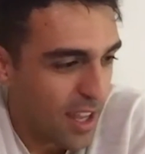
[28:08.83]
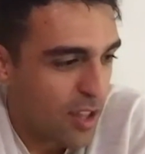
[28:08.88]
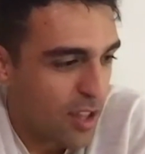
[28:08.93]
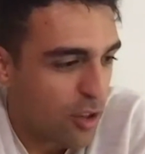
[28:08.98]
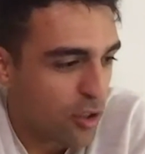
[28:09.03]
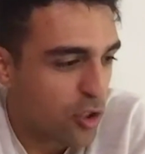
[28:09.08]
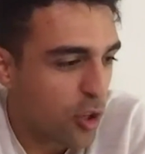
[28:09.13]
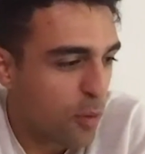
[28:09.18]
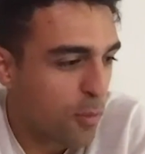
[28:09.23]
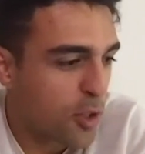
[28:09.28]

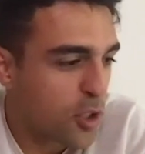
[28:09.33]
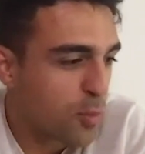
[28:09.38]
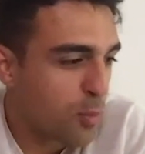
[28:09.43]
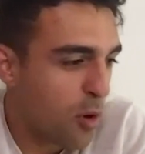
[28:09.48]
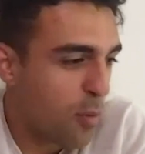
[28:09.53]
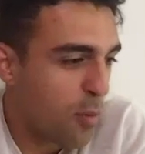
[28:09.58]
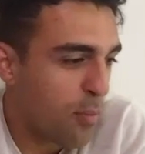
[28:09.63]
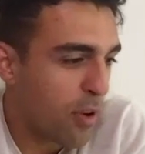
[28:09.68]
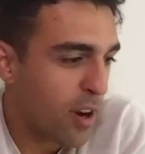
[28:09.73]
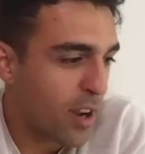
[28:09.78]
there's so much
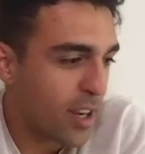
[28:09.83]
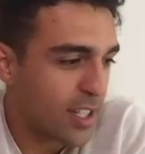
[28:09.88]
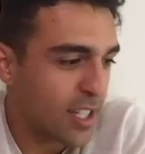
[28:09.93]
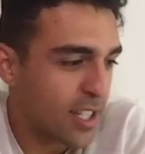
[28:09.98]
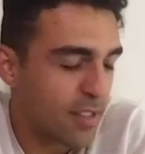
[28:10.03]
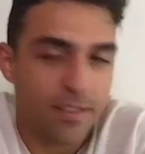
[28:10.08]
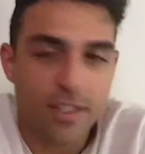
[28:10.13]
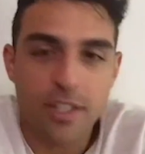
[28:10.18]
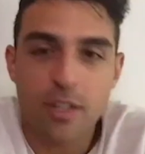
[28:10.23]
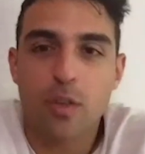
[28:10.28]
more
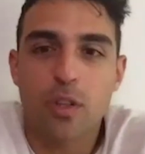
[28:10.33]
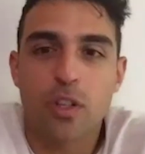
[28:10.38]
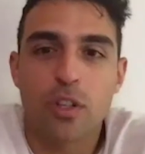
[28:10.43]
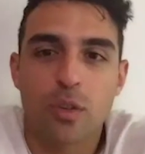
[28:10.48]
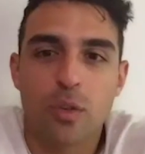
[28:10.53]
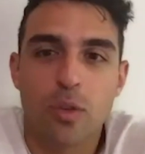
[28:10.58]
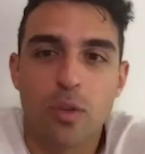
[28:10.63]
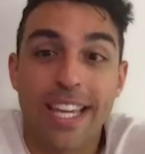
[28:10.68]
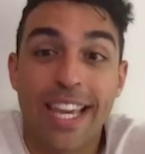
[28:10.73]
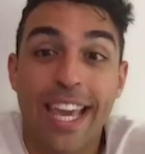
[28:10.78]
productivity you can
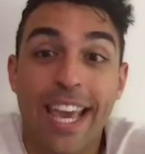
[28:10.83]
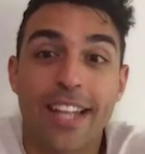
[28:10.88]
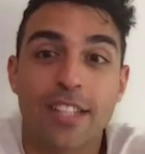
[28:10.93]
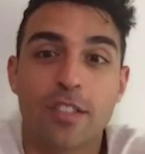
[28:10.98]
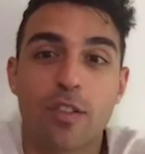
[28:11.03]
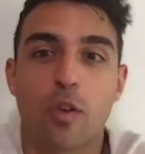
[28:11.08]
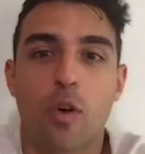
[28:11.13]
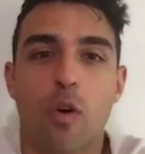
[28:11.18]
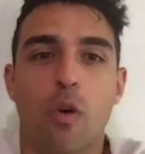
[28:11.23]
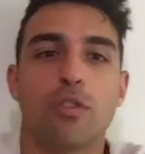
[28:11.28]
do. Like,
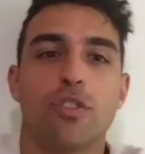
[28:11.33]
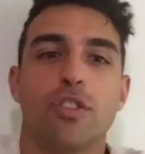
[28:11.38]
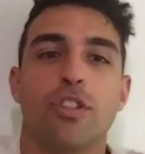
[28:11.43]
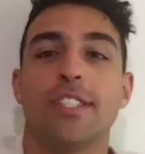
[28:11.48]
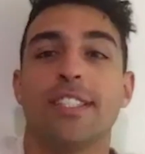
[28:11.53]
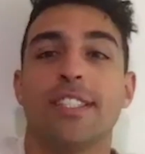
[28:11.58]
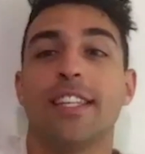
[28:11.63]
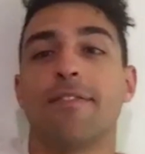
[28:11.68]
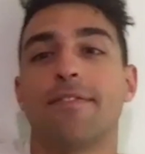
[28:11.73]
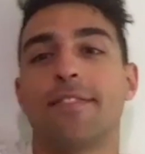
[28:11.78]
cancel culture
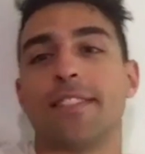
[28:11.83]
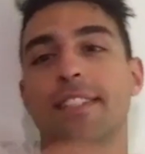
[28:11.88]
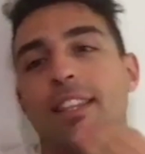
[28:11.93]
is definitely a